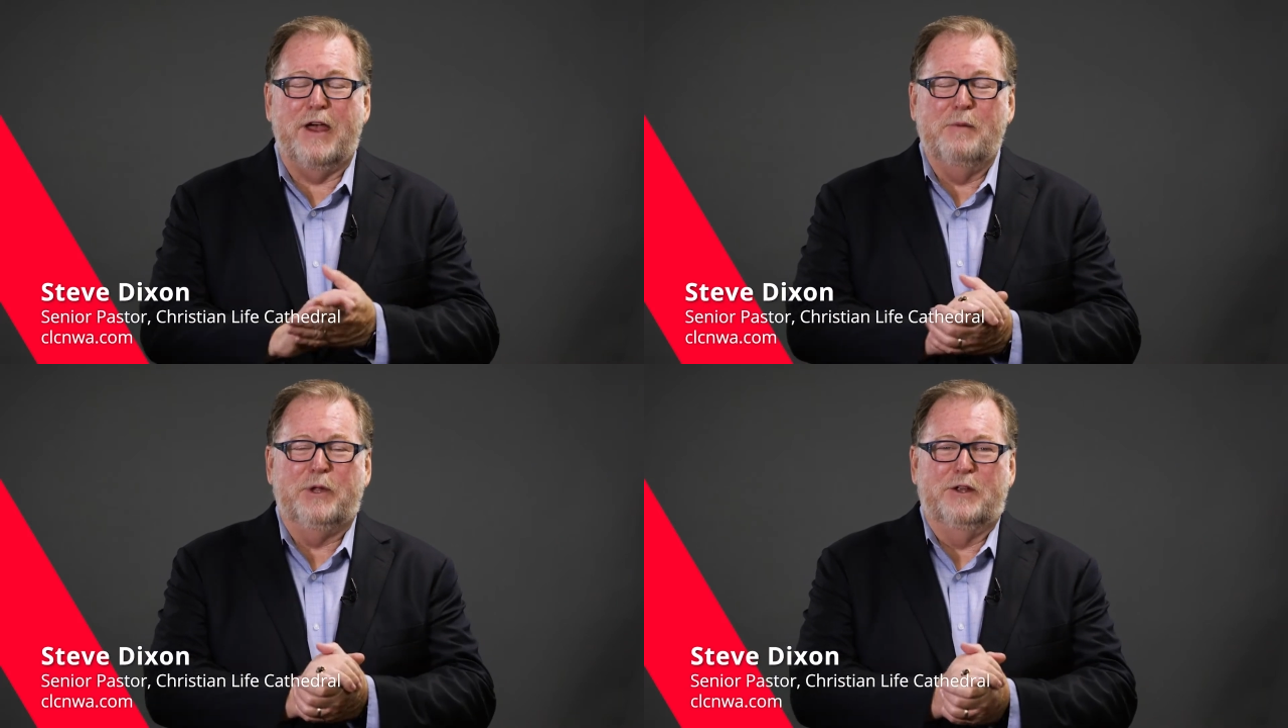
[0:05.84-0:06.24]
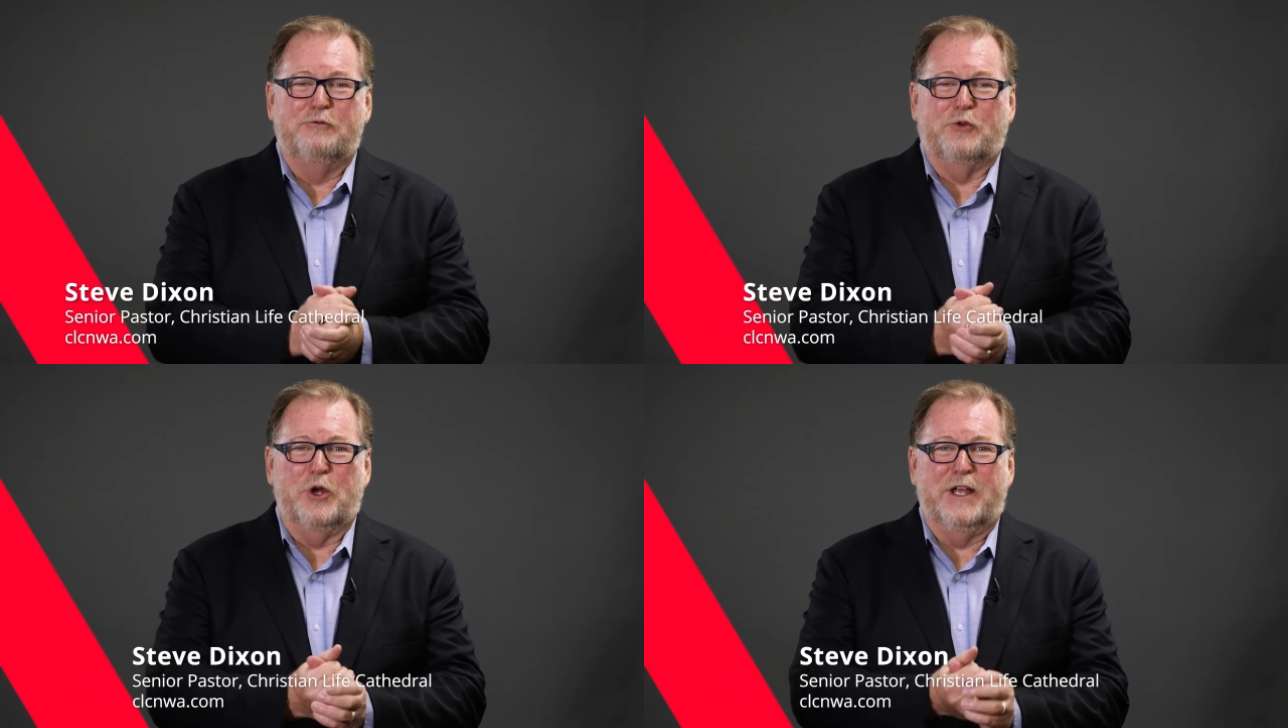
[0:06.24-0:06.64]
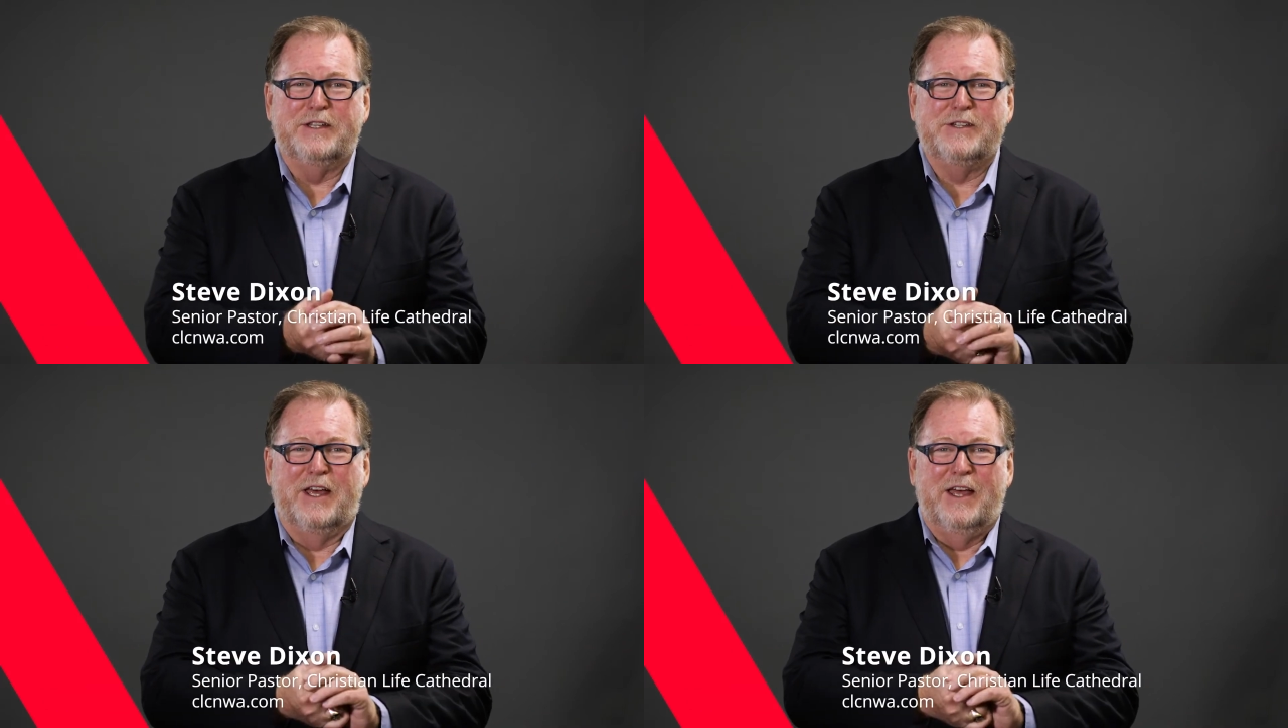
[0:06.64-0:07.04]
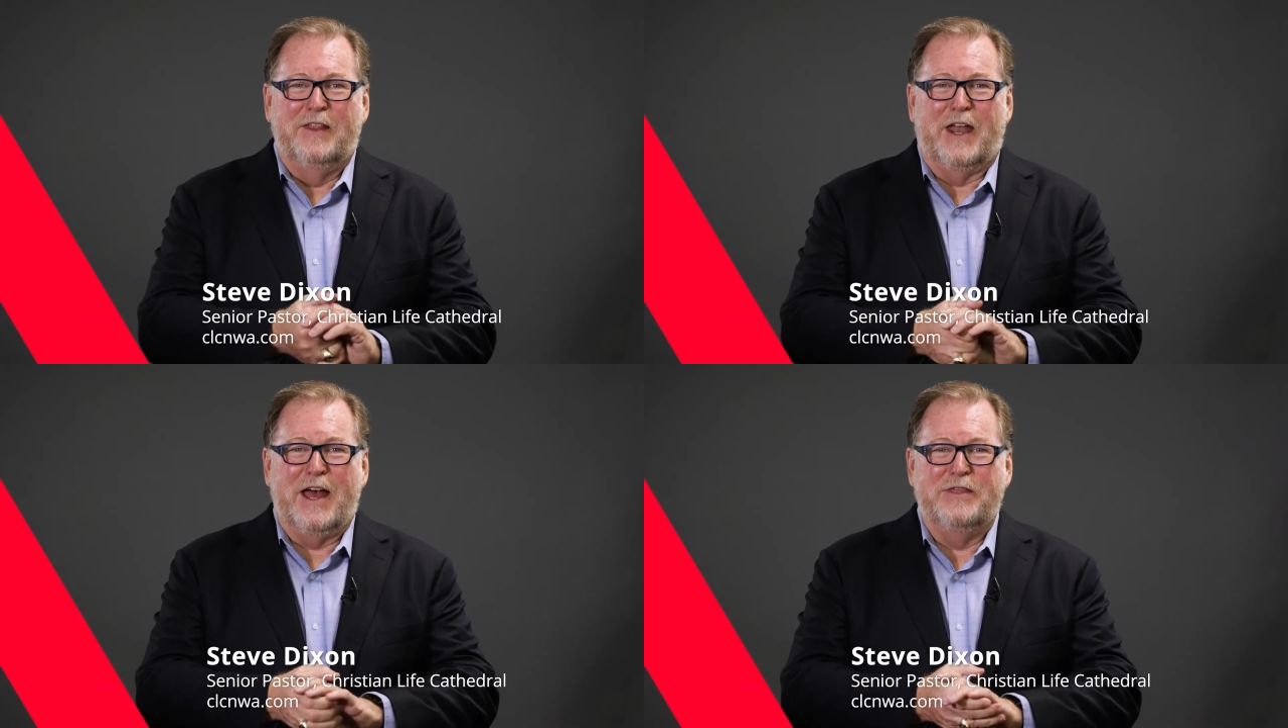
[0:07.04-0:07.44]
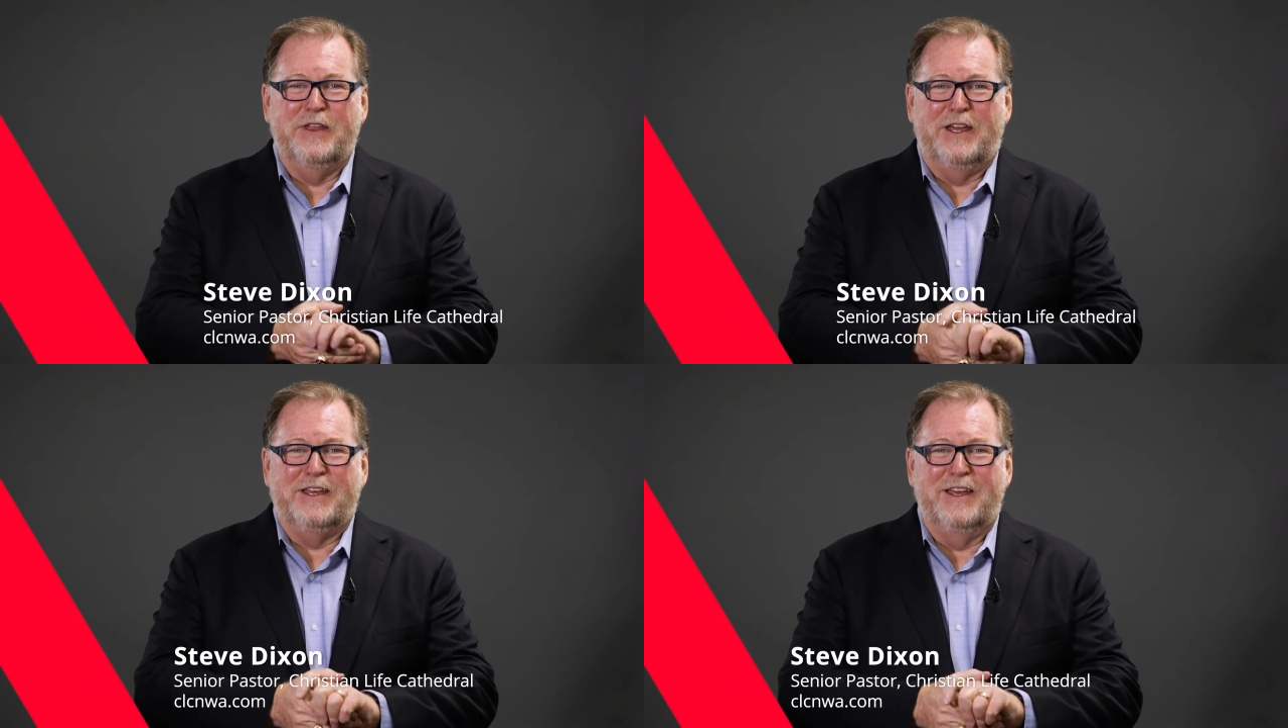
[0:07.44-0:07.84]
family and friends that I
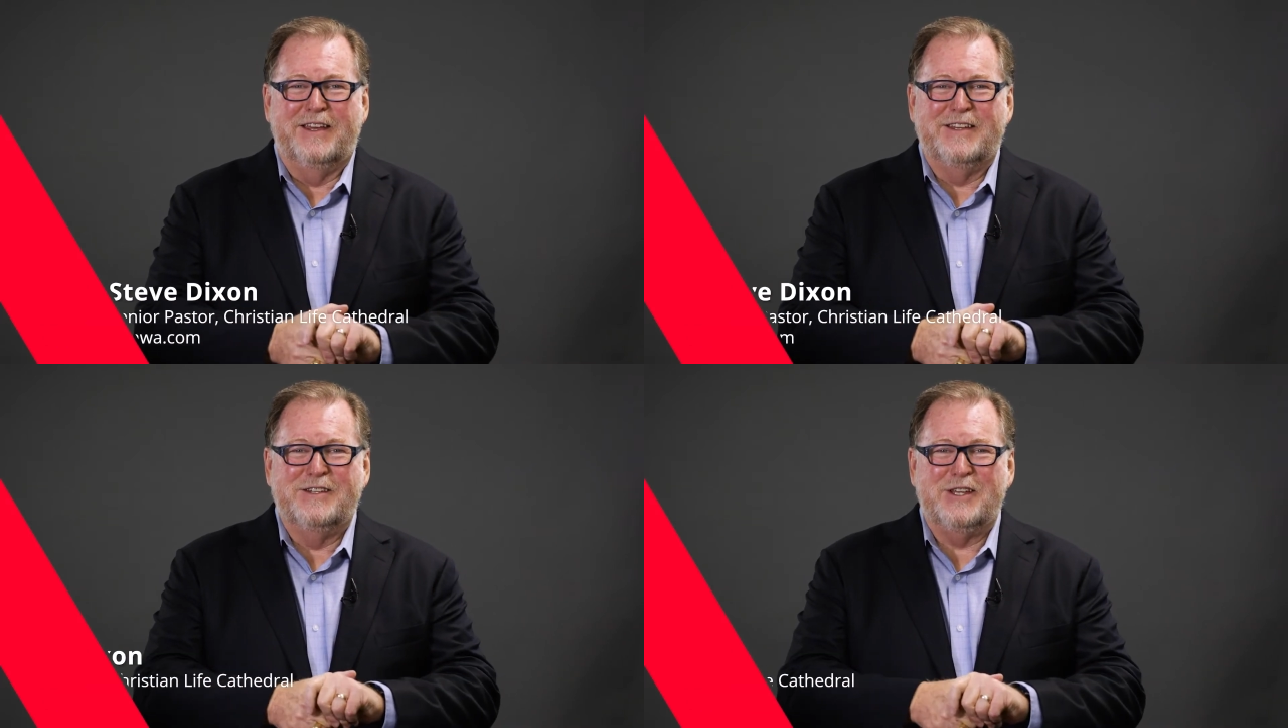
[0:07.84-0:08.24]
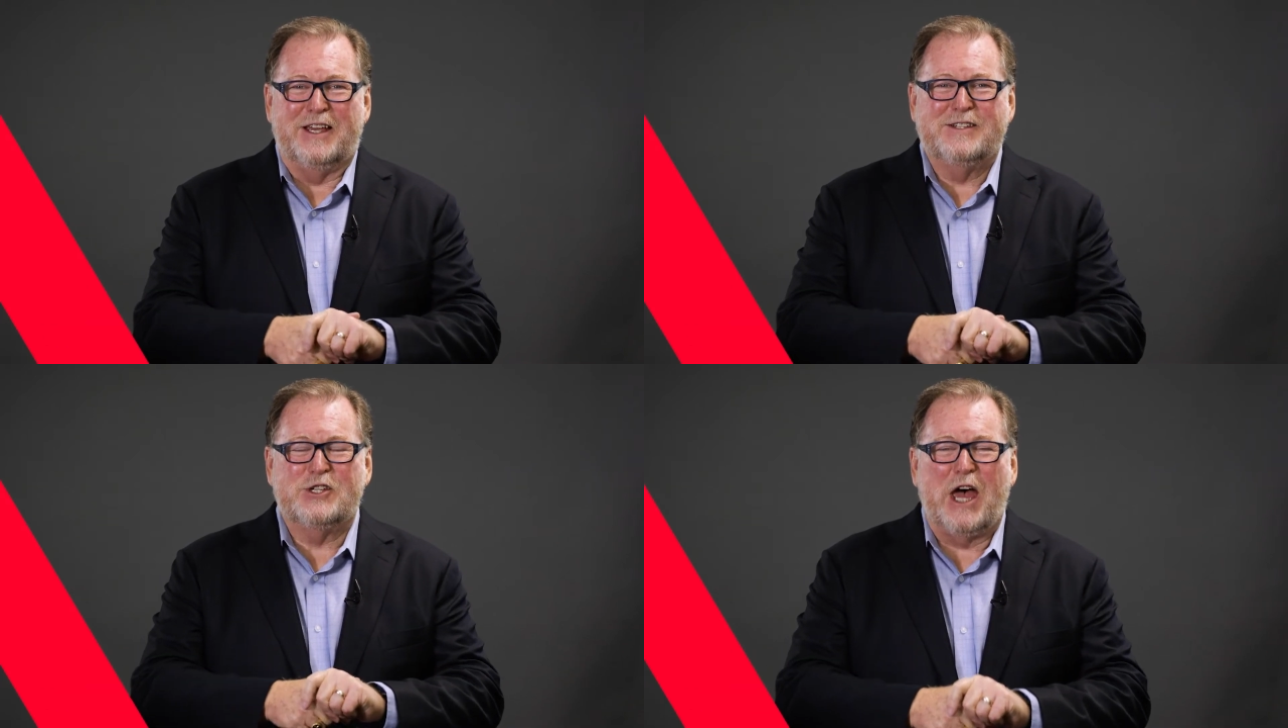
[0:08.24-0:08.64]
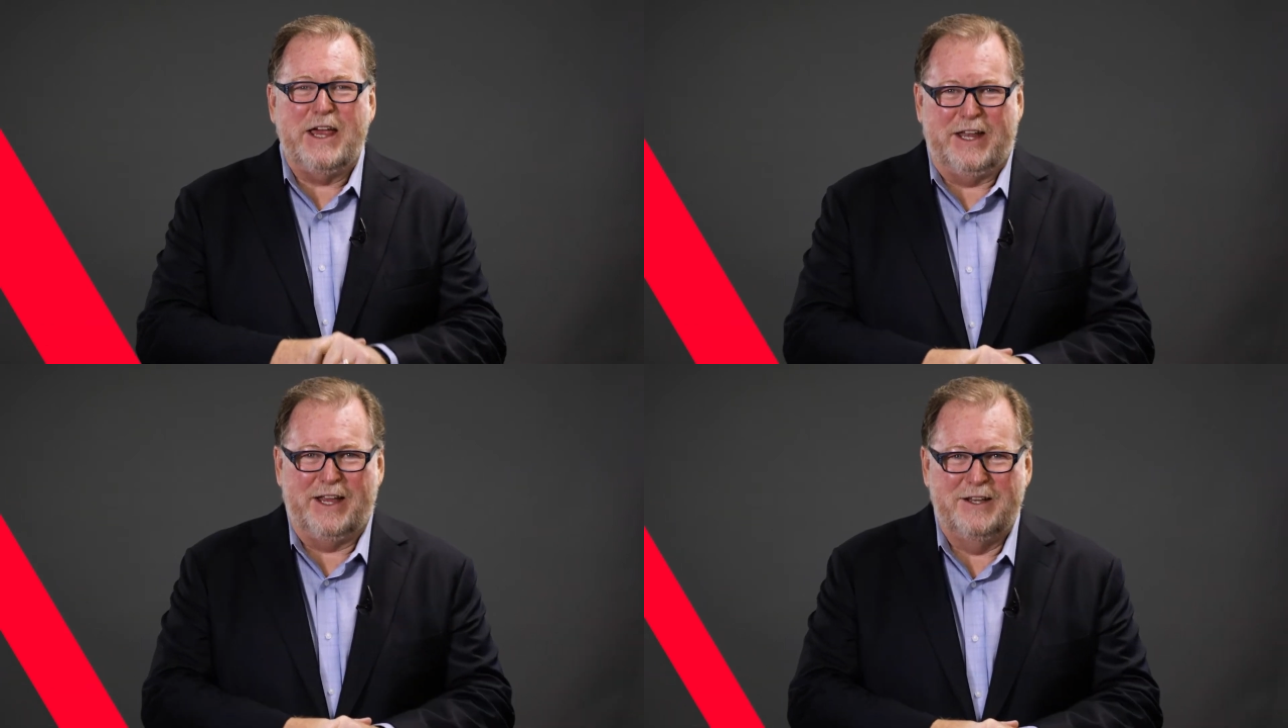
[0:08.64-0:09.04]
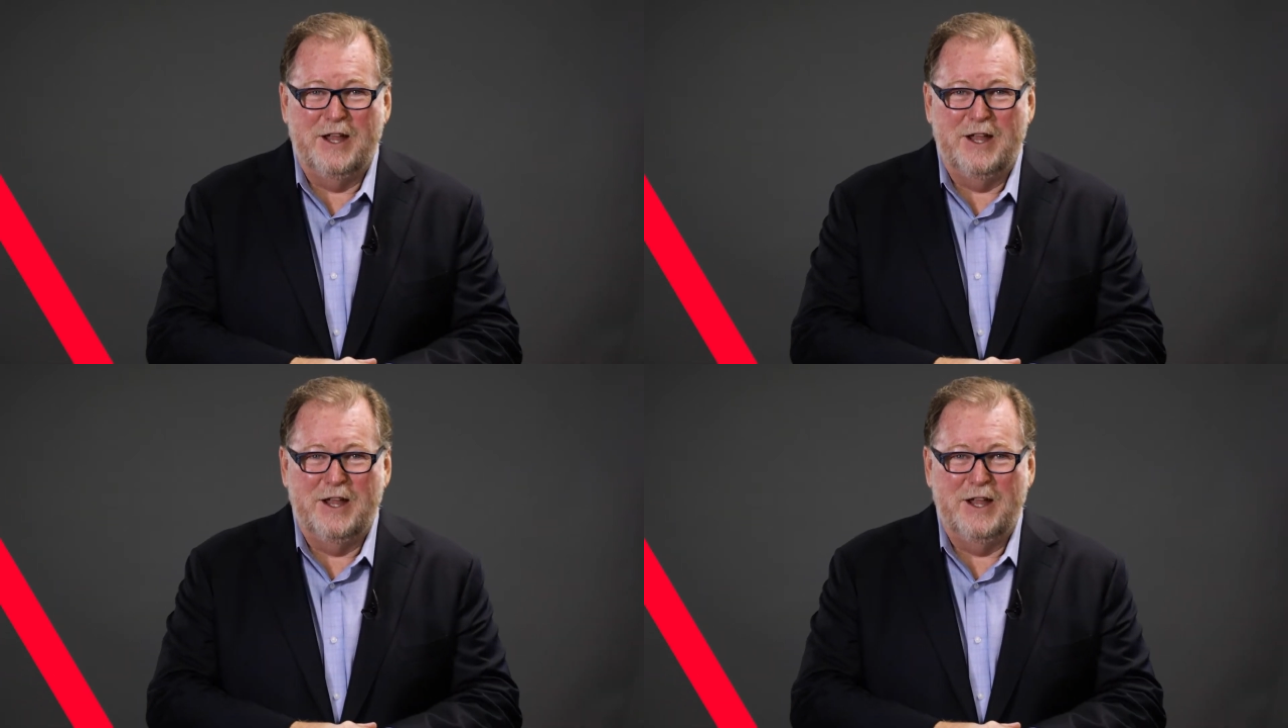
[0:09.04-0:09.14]
think is exciting.